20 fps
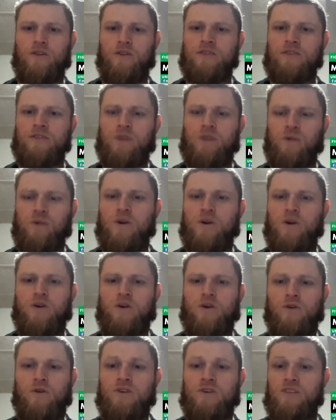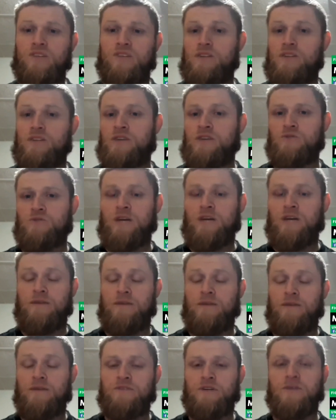to be a workhorse, and things will
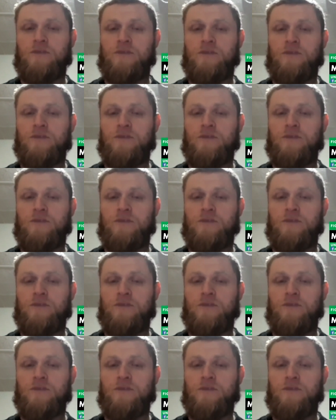come to you.